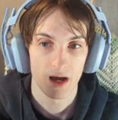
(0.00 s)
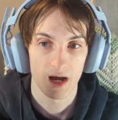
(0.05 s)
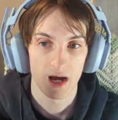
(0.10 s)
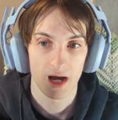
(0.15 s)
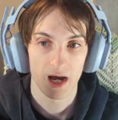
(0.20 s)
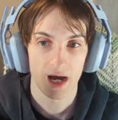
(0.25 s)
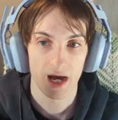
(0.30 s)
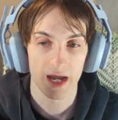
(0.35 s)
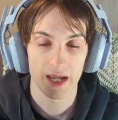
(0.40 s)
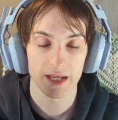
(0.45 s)

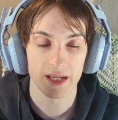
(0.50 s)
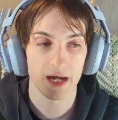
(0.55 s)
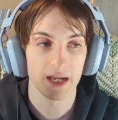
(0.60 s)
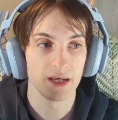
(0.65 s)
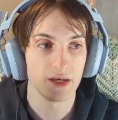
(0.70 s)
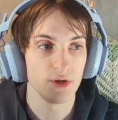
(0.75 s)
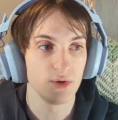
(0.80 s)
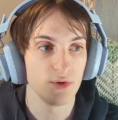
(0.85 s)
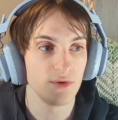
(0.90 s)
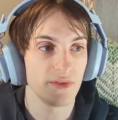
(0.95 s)
I
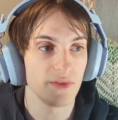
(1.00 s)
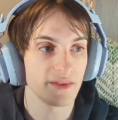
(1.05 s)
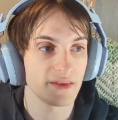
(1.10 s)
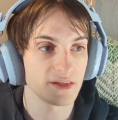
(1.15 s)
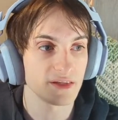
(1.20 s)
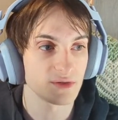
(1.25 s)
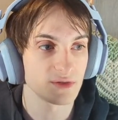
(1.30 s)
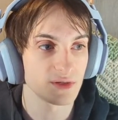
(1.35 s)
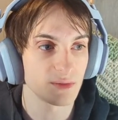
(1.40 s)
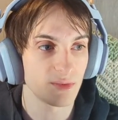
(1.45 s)
knew that
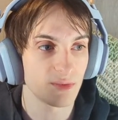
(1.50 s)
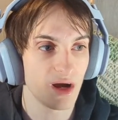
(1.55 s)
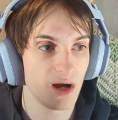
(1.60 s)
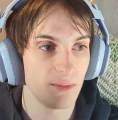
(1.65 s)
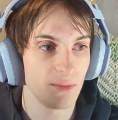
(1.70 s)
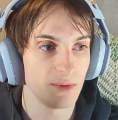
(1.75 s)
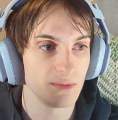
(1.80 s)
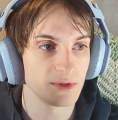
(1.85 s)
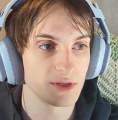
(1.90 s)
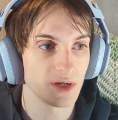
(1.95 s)
this was a
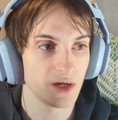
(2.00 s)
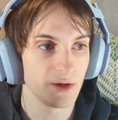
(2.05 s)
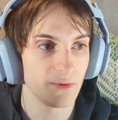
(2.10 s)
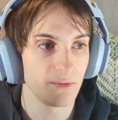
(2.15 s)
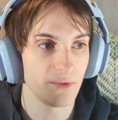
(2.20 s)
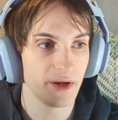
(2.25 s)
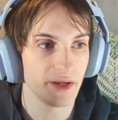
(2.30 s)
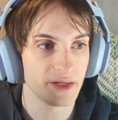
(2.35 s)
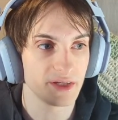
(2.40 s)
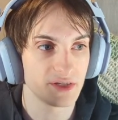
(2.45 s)
problem, so I
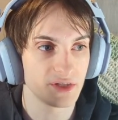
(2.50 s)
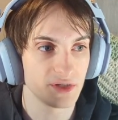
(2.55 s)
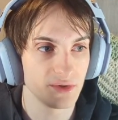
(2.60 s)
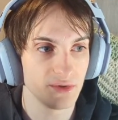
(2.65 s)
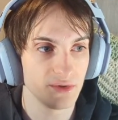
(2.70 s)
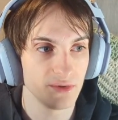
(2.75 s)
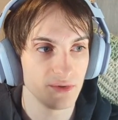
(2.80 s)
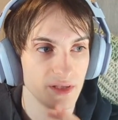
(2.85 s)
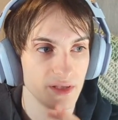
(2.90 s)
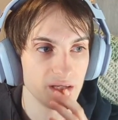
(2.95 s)
went
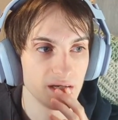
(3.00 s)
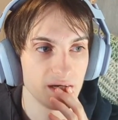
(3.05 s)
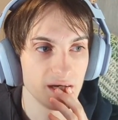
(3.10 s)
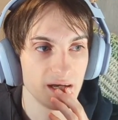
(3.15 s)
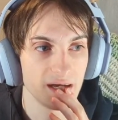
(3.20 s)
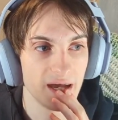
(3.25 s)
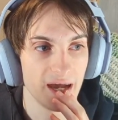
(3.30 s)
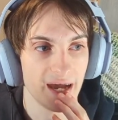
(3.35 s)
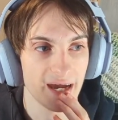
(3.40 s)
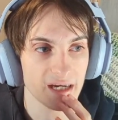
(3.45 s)
to
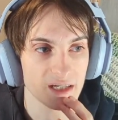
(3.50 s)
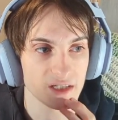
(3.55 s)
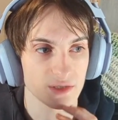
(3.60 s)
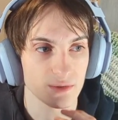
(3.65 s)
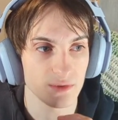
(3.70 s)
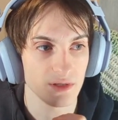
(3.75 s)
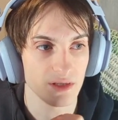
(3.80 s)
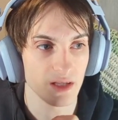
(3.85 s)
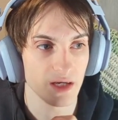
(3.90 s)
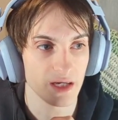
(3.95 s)
the
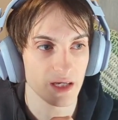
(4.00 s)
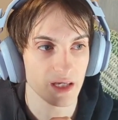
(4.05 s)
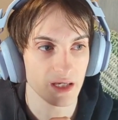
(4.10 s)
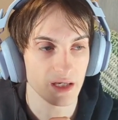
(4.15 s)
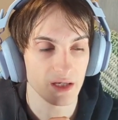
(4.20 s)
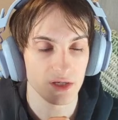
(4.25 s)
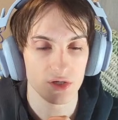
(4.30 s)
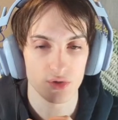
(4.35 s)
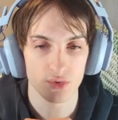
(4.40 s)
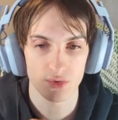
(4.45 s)
actual, like,
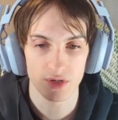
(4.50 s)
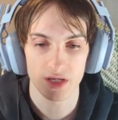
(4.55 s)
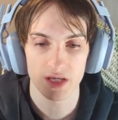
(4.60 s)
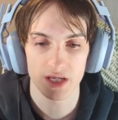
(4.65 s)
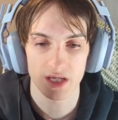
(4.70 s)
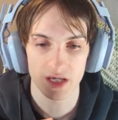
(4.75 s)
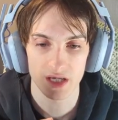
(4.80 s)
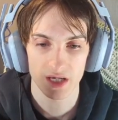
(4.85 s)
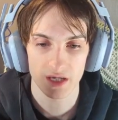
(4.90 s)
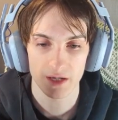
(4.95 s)

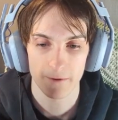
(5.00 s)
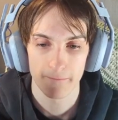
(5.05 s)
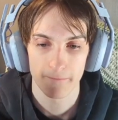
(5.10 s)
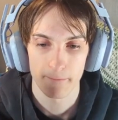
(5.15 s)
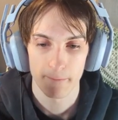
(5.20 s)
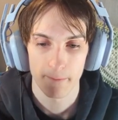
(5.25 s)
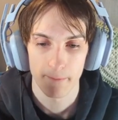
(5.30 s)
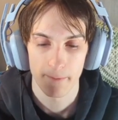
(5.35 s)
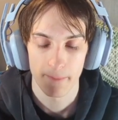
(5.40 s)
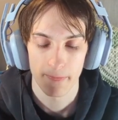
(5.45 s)
Unity
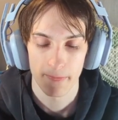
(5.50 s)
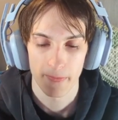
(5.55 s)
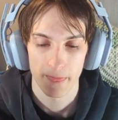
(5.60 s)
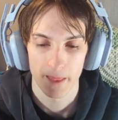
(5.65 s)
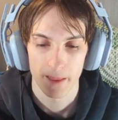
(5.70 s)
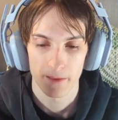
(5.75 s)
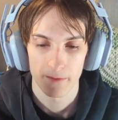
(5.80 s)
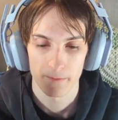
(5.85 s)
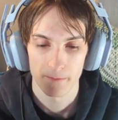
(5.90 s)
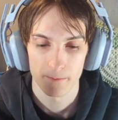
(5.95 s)

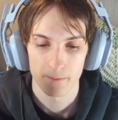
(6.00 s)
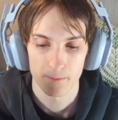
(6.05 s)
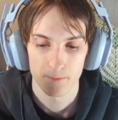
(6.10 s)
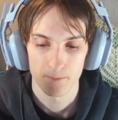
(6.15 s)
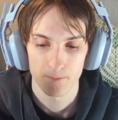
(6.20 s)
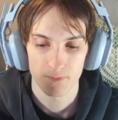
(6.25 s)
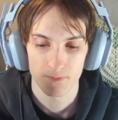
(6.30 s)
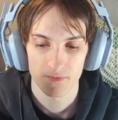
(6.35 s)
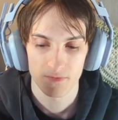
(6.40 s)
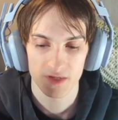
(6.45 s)

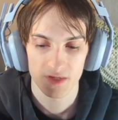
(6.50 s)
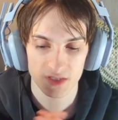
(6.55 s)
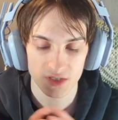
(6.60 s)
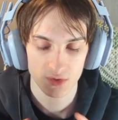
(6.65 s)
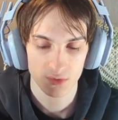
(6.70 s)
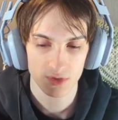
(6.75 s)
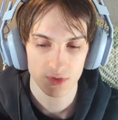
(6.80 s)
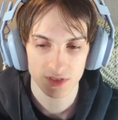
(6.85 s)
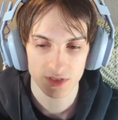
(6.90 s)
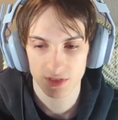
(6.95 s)

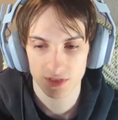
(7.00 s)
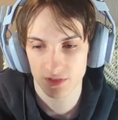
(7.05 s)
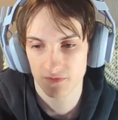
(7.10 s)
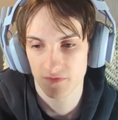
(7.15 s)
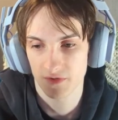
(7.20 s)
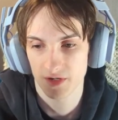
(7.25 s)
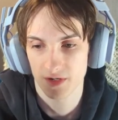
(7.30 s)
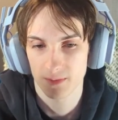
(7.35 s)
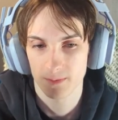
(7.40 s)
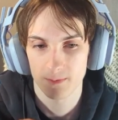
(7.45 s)
Discord
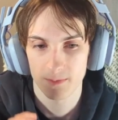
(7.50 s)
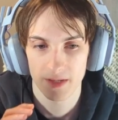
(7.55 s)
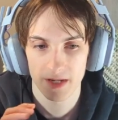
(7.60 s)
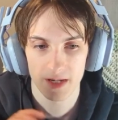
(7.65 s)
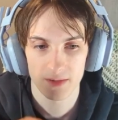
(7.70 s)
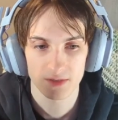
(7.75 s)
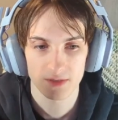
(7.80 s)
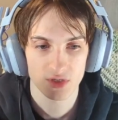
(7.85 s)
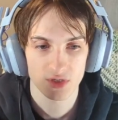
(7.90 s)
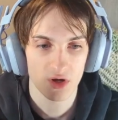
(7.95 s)
server, and I
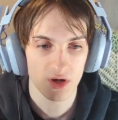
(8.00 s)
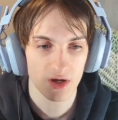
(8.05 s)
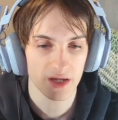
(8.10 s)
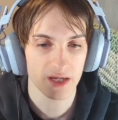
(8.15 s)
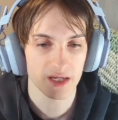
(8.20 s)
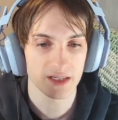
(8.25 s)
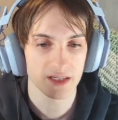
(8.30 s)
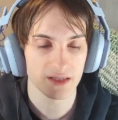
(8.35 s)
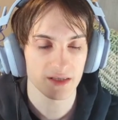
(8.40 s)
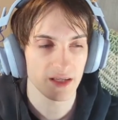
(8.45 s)
was
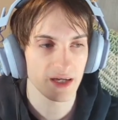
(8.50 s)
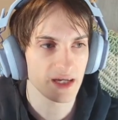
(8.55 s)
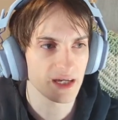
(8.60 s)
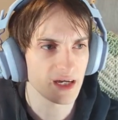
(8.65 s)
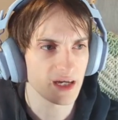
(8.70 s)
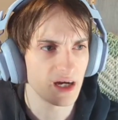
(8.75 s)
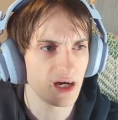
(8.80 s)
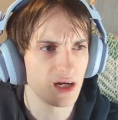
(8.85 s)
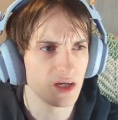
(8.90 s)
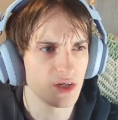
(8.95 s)
talking to, like,
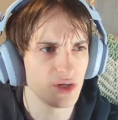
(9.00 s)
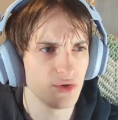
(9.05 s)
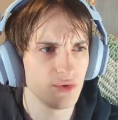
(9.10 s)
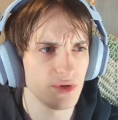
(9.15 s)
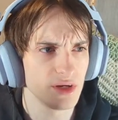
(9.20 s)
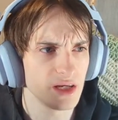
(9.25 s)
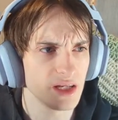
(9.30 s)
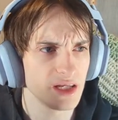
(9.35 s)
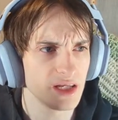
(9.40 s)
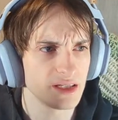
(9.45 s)
a
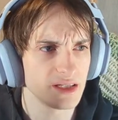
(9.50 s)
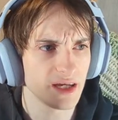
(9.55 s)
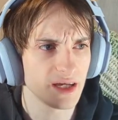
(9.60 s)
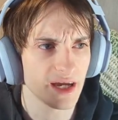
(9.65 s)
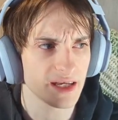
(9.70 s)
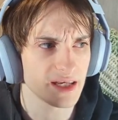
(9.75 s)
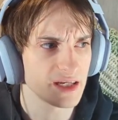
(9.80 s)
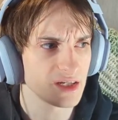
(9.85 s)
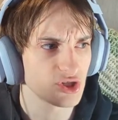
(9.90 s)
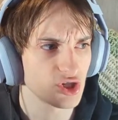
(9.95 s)
Unity
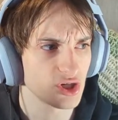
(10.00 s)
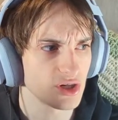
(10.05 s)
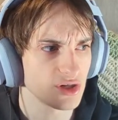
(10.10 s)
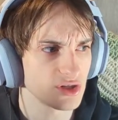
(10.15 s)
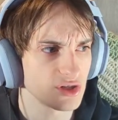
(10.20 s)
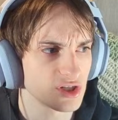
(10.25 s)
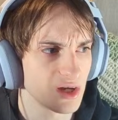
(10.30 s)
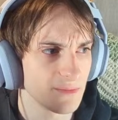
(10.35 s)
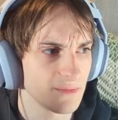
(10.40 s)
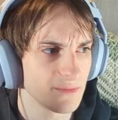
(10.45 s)
technician or
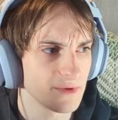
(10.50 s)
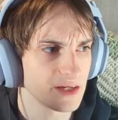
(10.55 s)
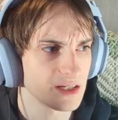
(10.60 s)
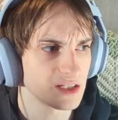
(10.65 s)
something.